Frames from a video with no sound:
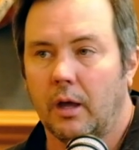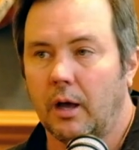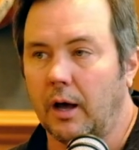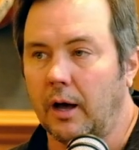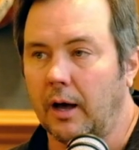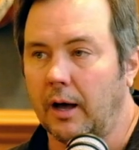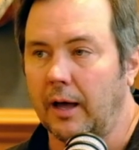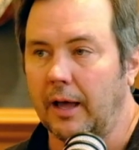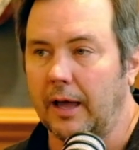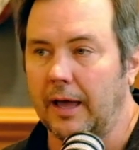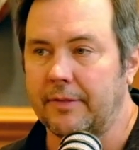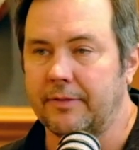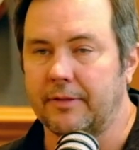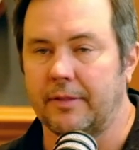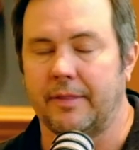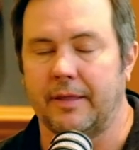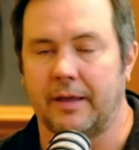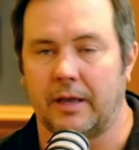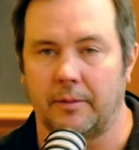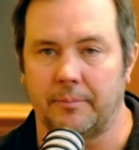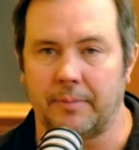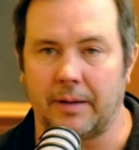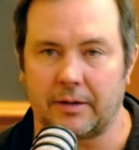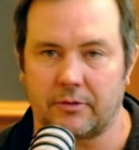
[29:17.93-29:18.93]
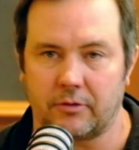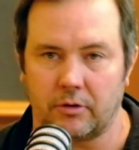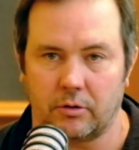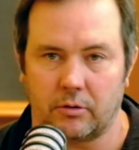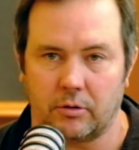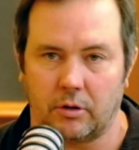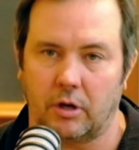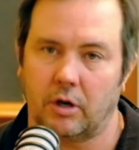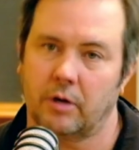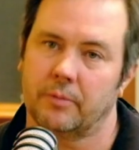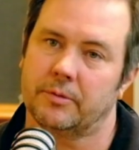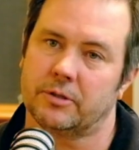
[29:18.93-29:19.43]
Uh, and then they come back to
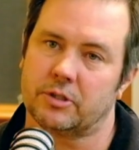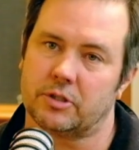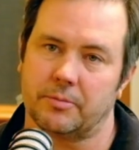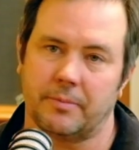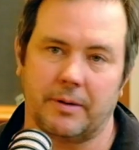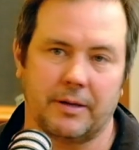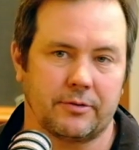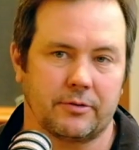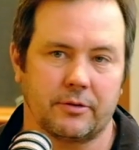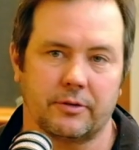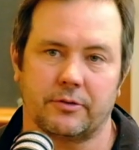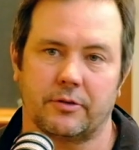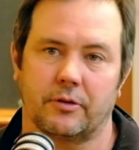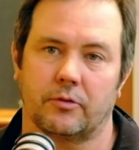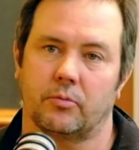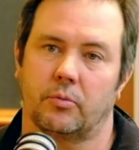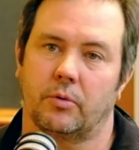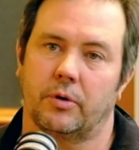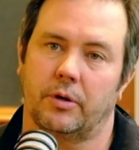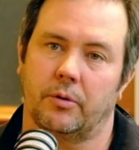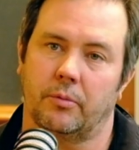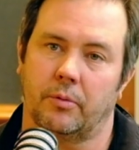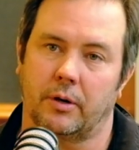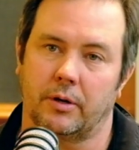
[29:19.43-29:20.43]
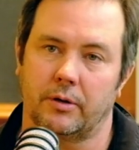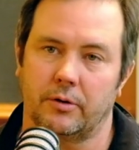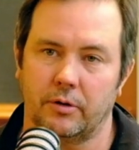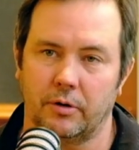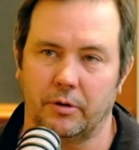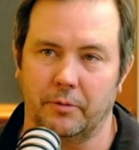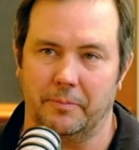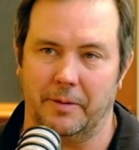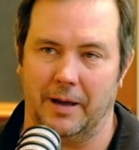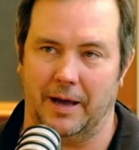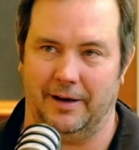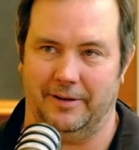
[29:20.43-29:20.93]
Oklahoma, and she basically says, What do you want to do
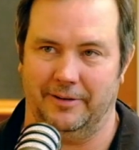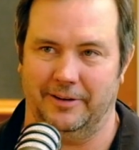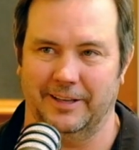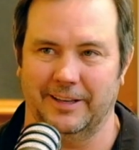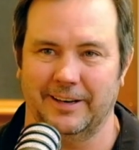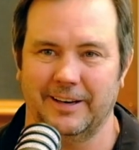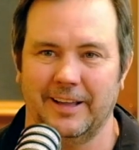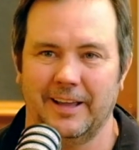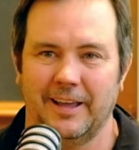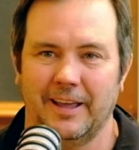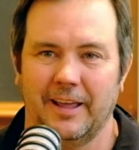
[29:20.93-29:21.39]
about it?